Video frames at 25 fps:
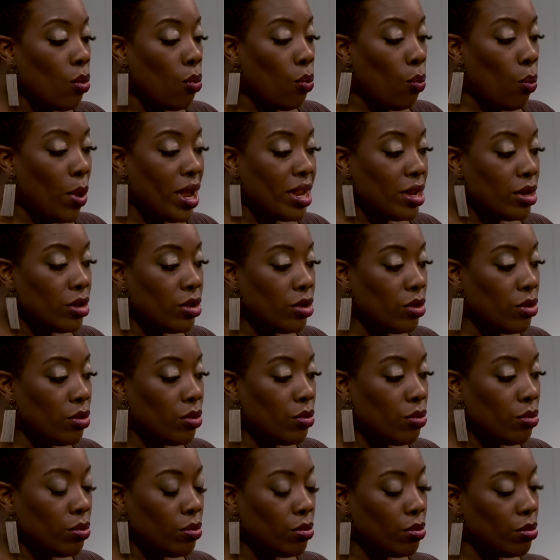when
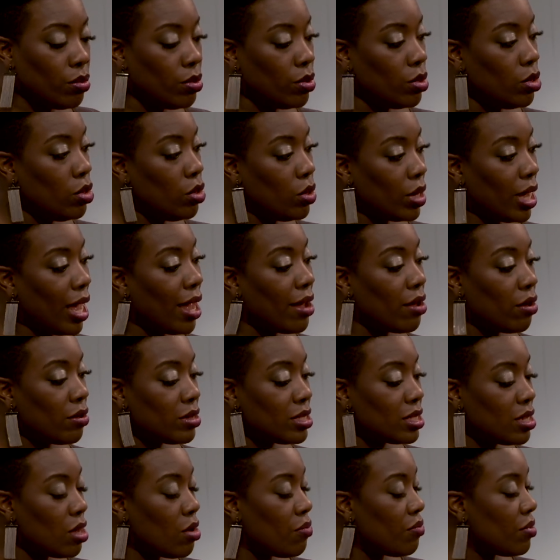you look at
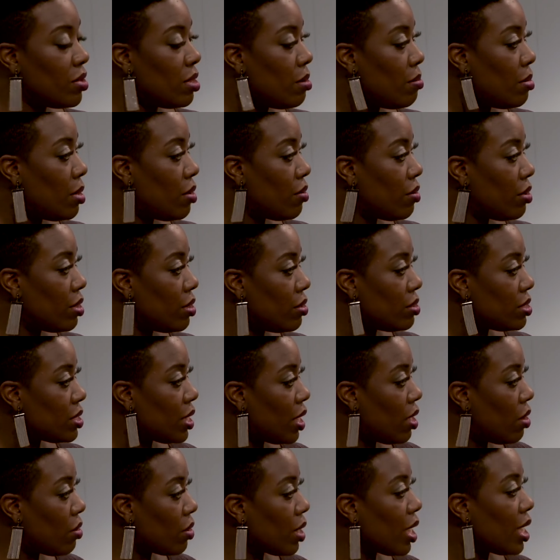yourself in the mirror and you
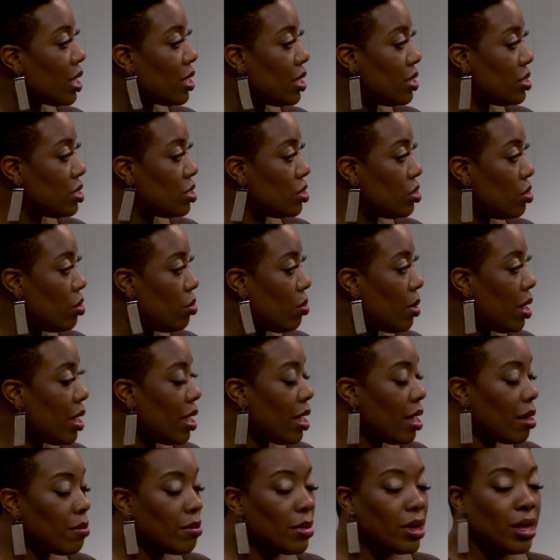say, okay, this is who I
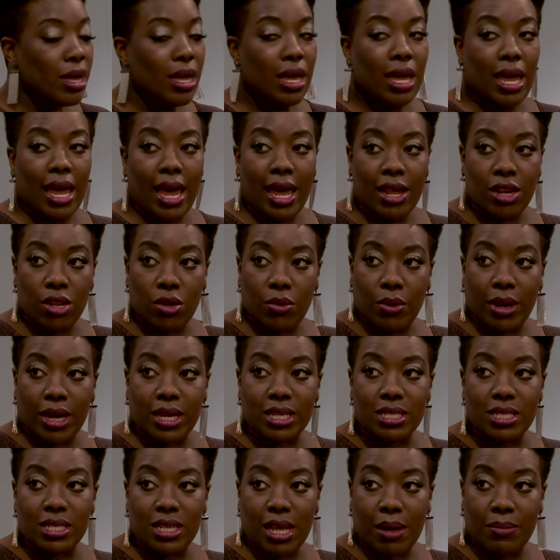am, and you
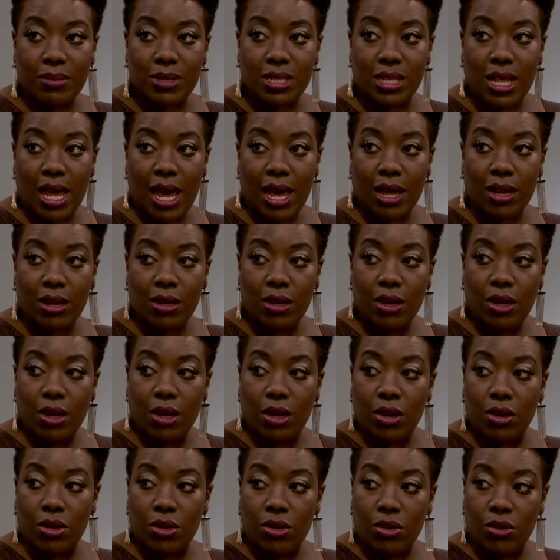accept that,
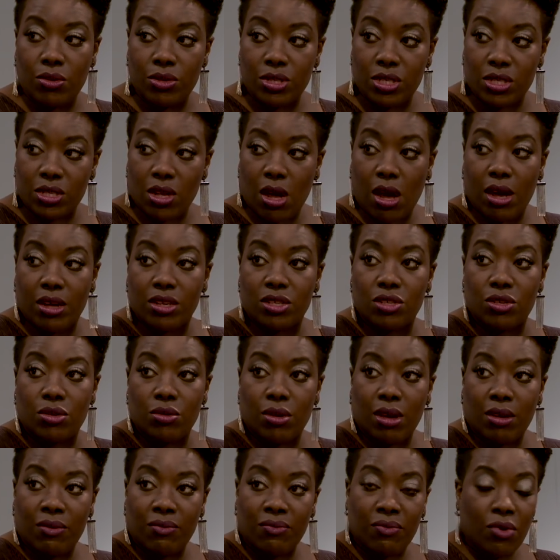you start
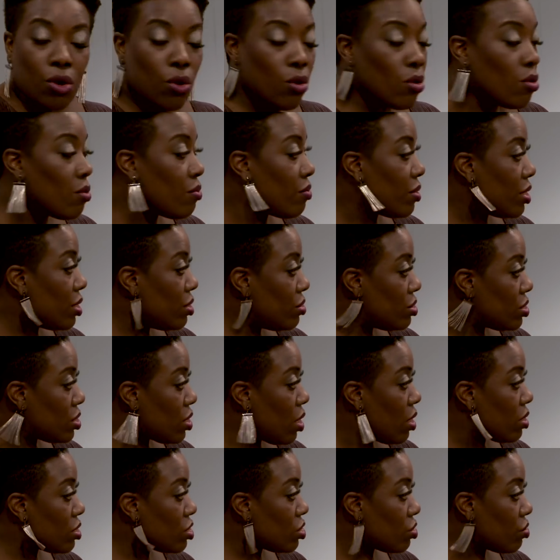to evolve and you
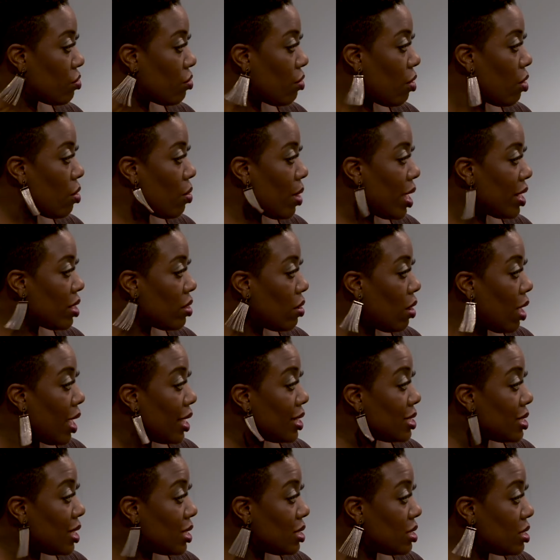start to grow and your
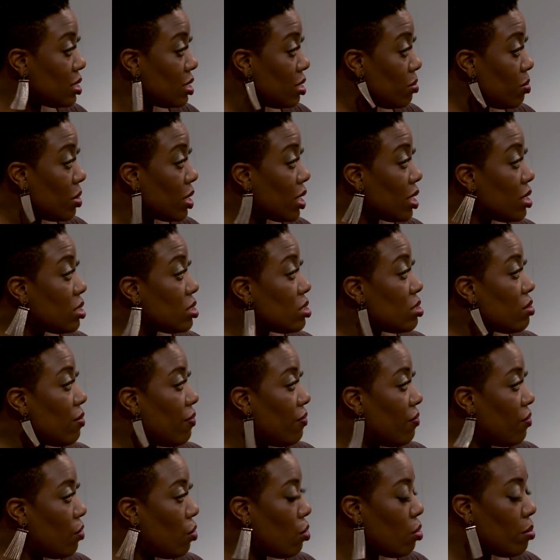identity begins to
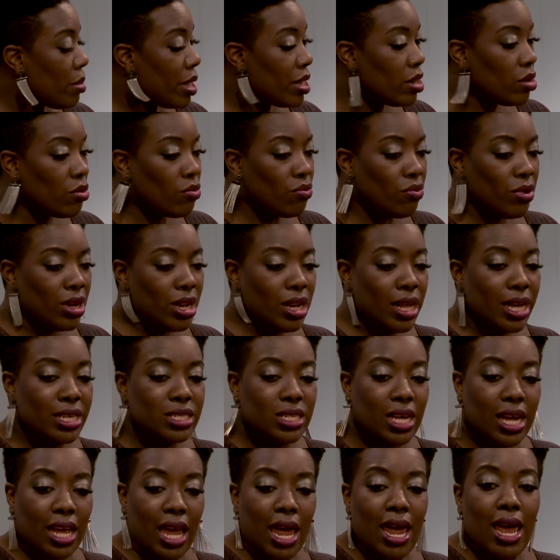form. And you
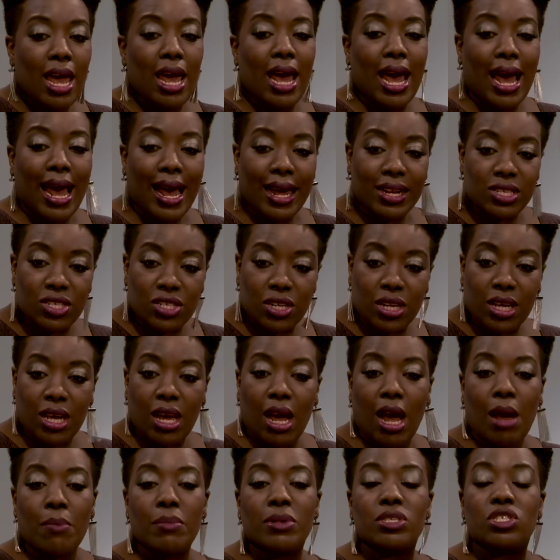realize, like, actually,
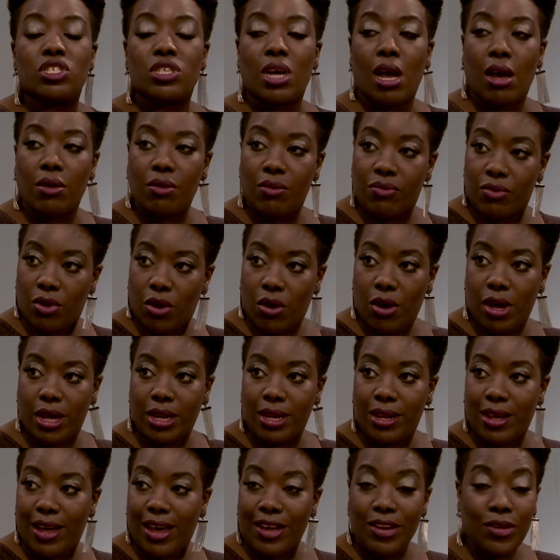I'm a child of
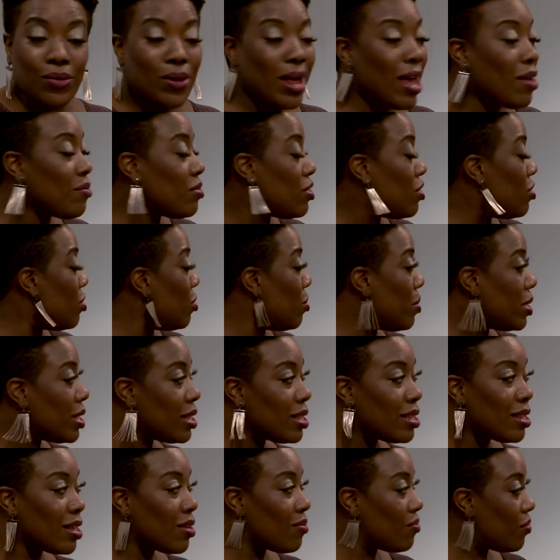God. I don't have to do
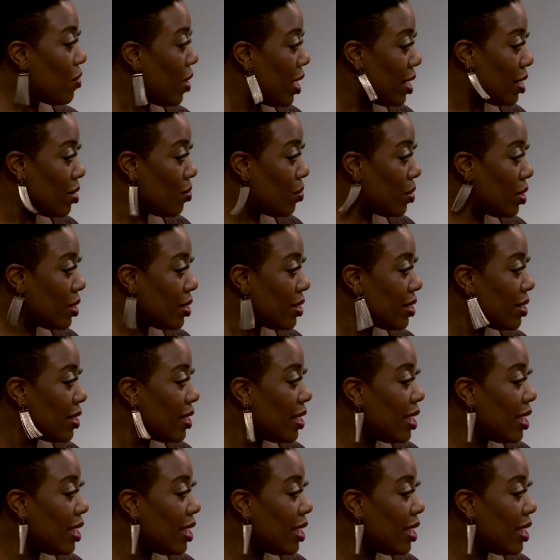anything for anyone.